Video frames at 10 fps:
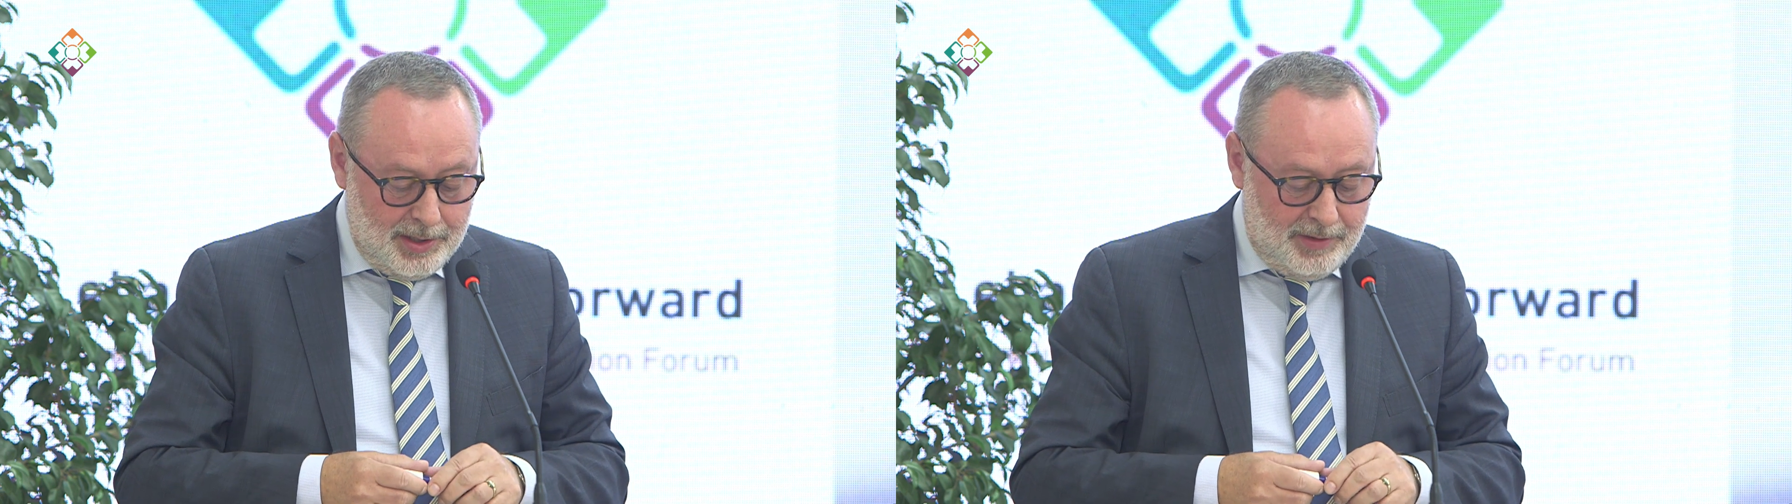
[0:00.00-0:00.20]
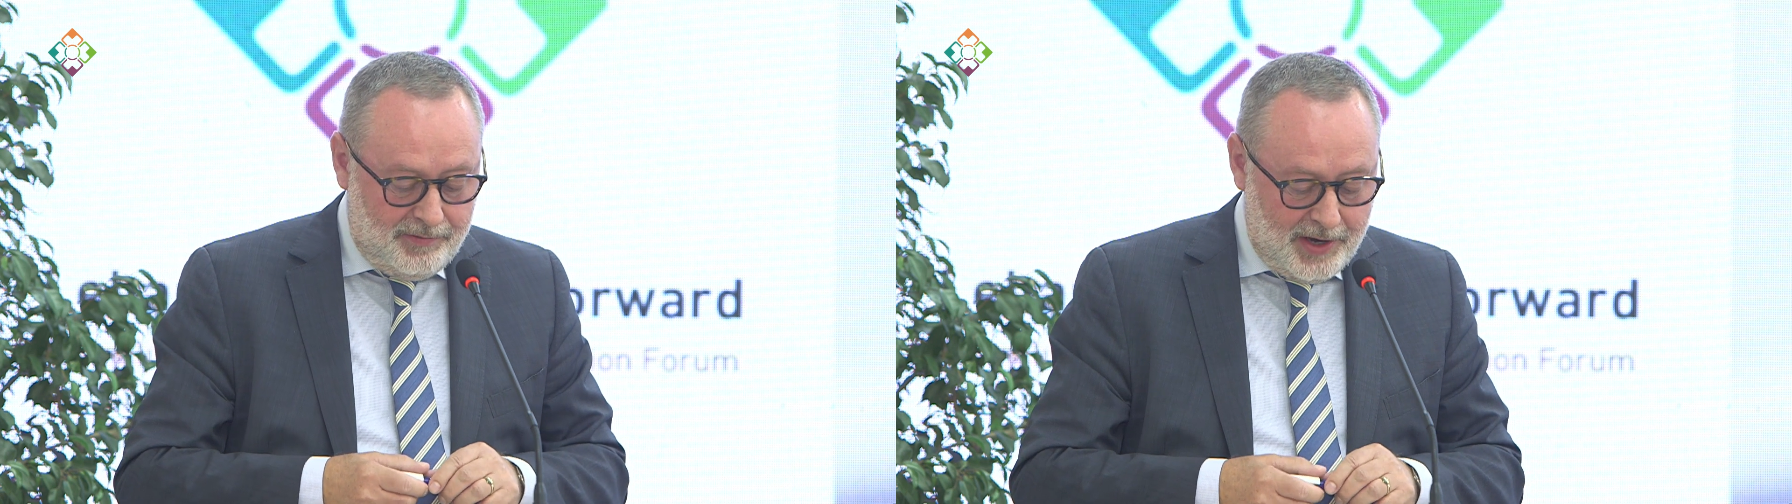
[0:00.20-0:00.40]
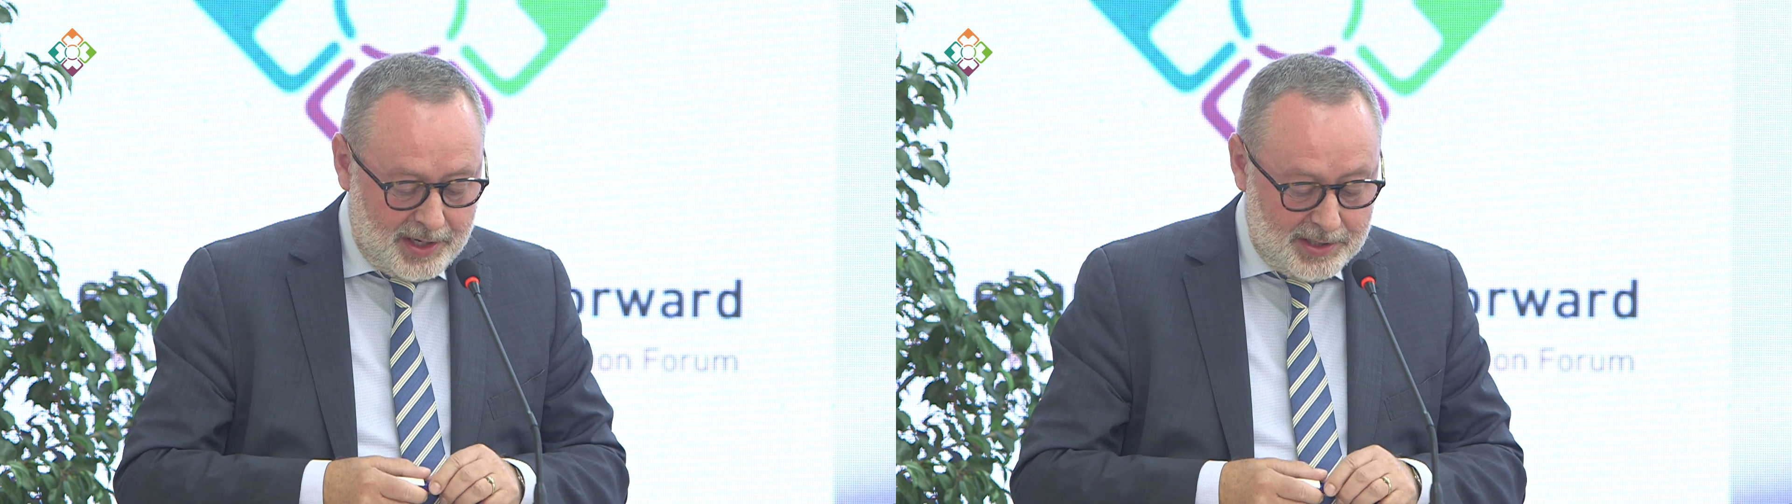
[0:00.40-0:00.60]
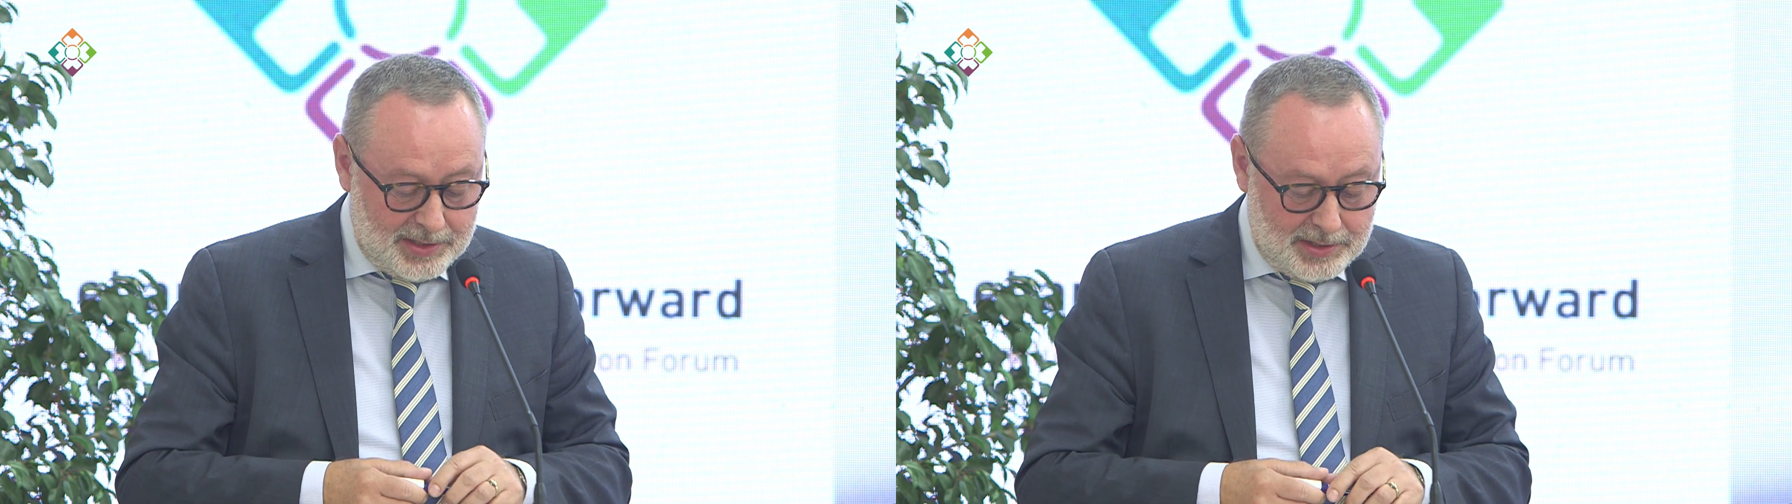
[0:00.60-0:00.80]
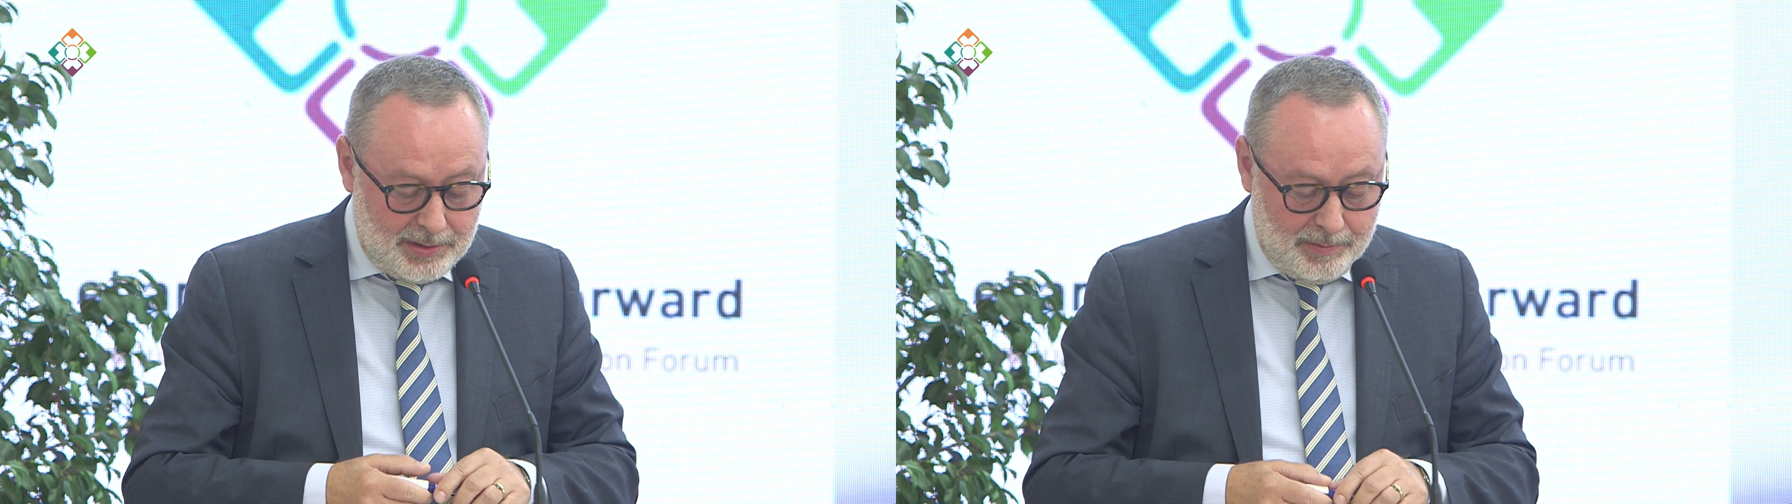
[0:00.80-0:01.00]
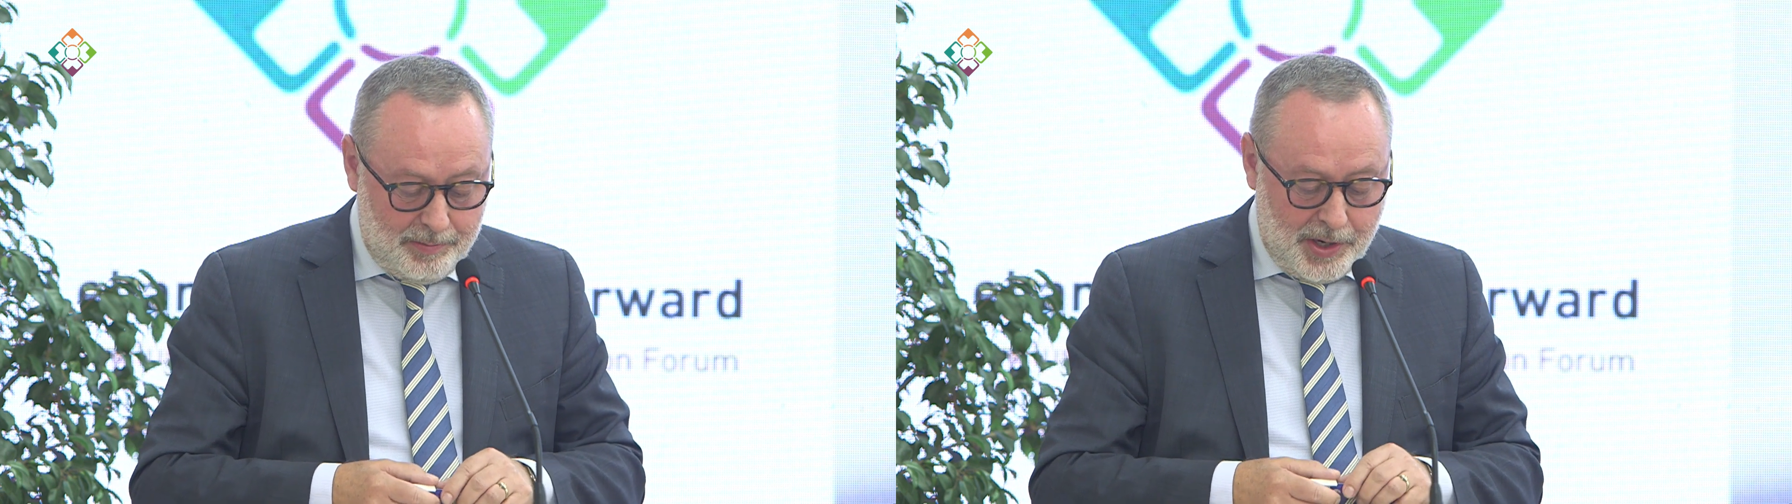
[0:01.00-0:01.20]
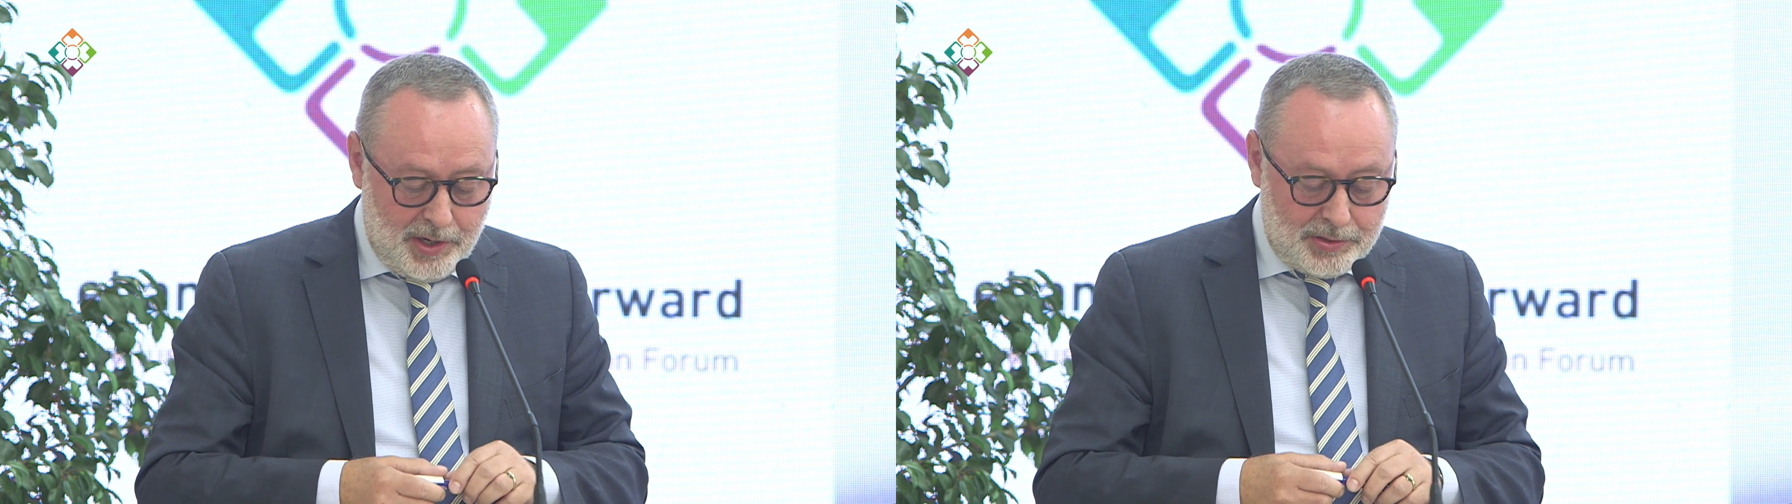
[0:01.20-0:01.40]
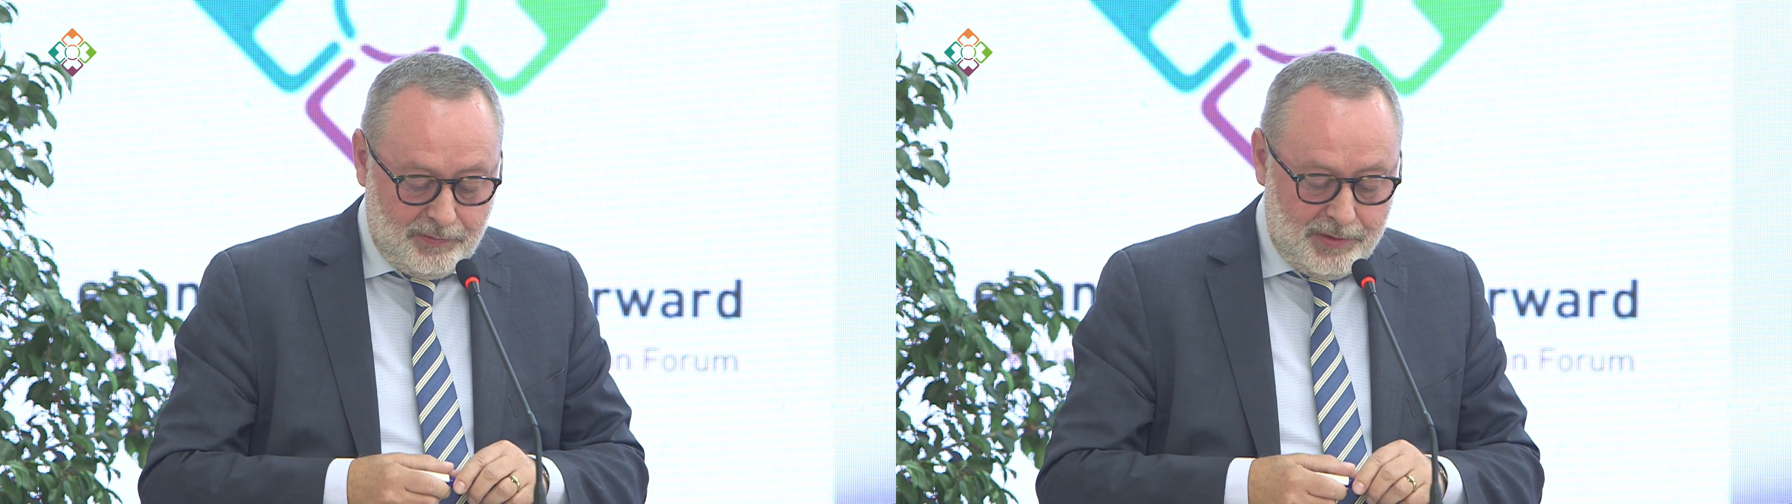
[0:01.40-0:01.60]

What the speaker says: In fact, part